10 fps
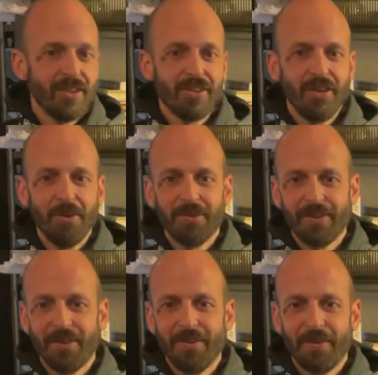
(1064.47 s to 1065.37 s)
So
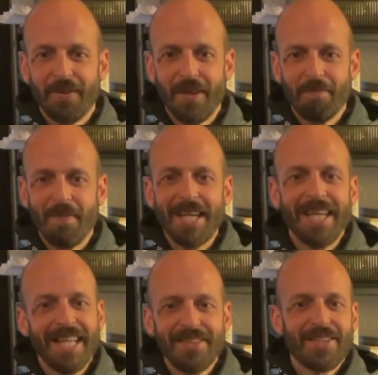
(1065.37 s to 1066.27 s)
my
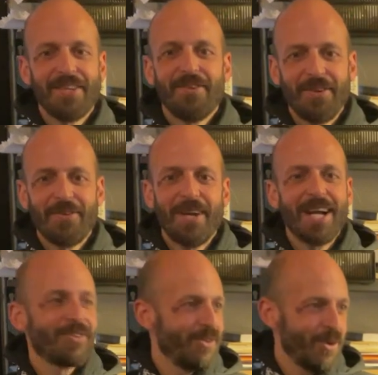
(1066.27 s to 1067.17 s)
instant
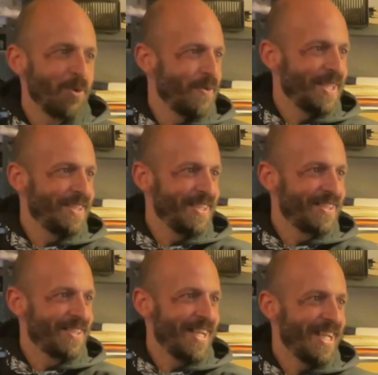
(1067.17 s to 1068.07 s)
reaction always is
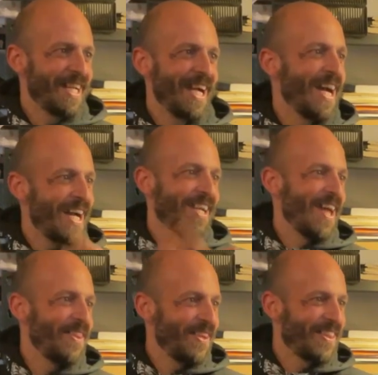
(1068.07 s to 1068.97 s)
saying
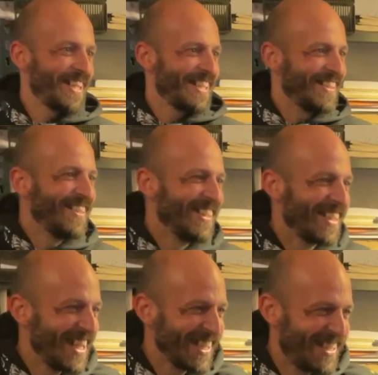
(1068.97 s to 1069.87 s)
another thing,
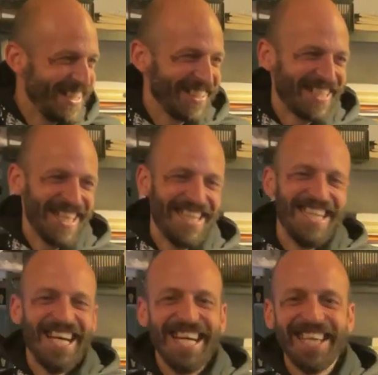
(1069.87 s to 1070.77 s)
not you said
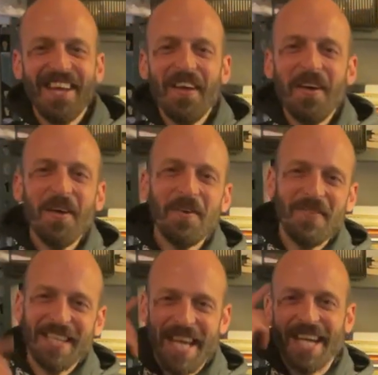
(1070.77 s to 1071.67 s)
that,
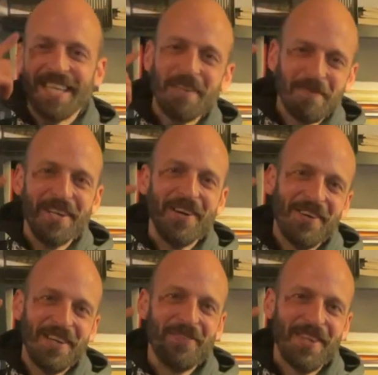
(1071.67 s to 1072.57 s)
but I keep
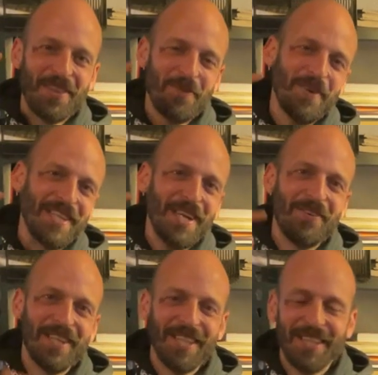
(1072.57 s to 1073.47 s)
going with
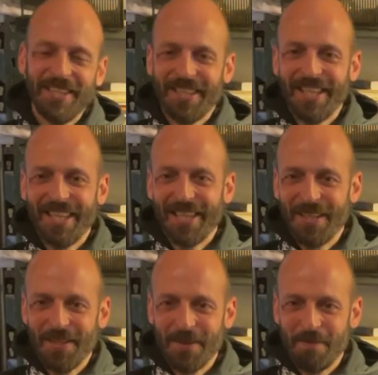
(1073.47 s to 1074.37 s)
whatever
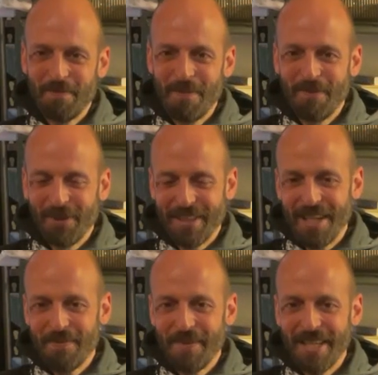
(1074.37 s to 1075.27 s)
people
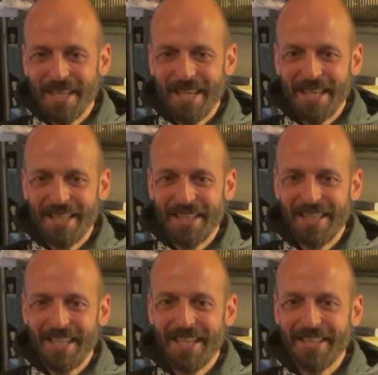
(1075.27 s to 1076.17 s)
tell me, and
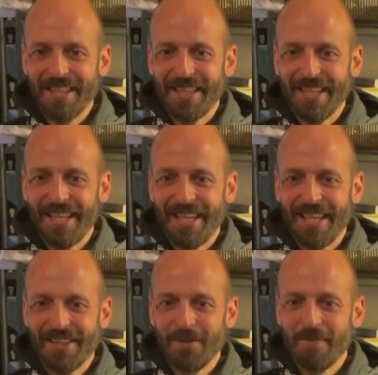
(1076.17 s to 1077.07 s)
then
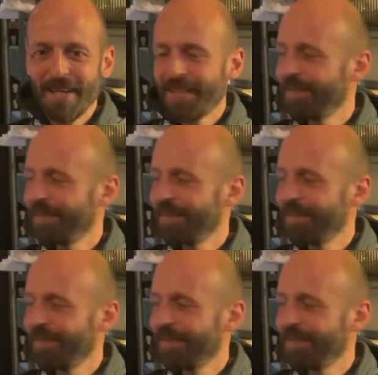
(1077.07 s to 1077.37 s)
I go back.